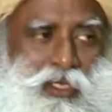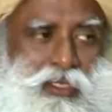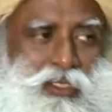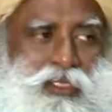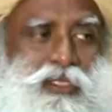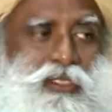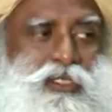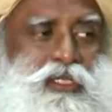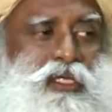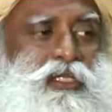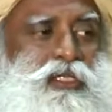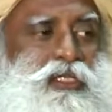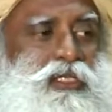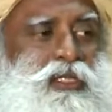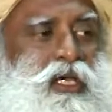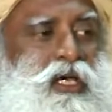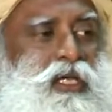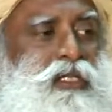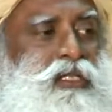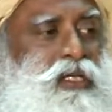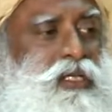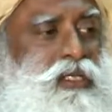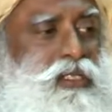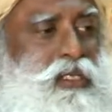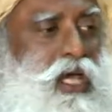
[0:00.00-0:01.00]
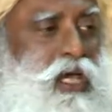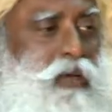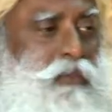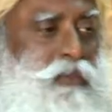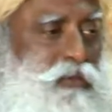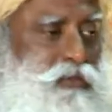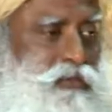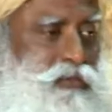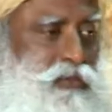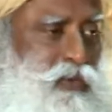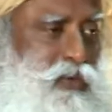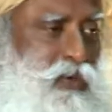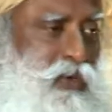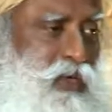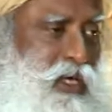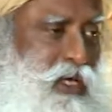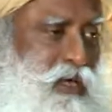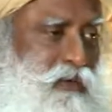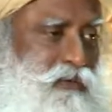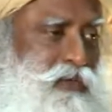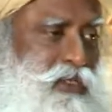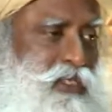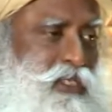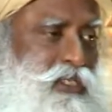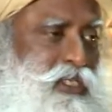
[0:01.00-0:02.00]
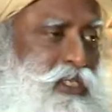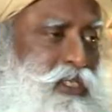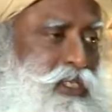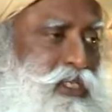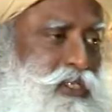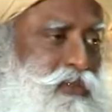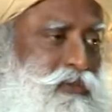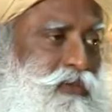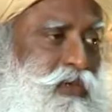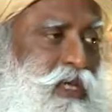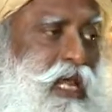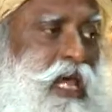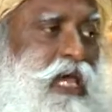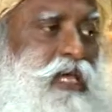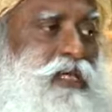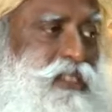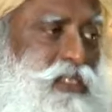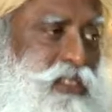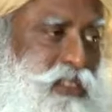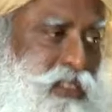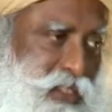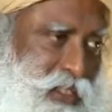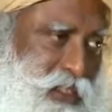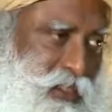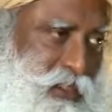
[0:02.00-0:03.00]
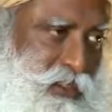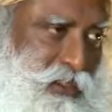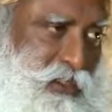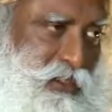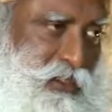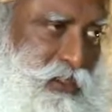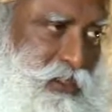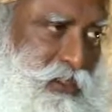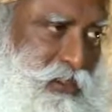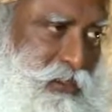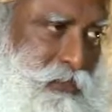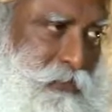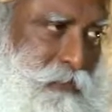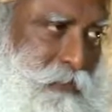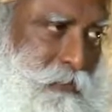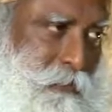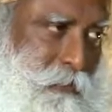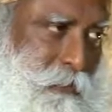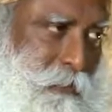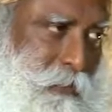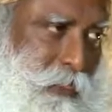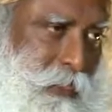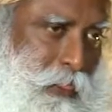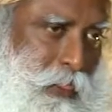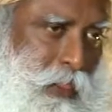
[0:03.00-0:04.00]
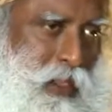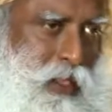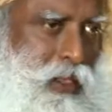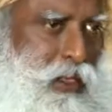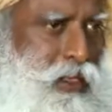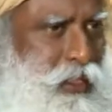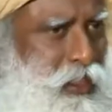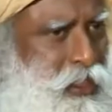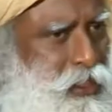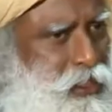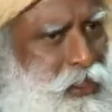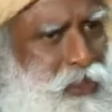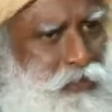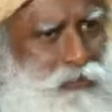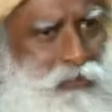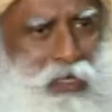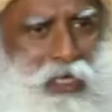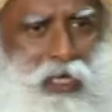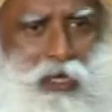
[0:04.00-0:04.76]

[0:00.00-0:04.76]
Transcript: is a certain other type of yoga we teach for ascetics. In Isha we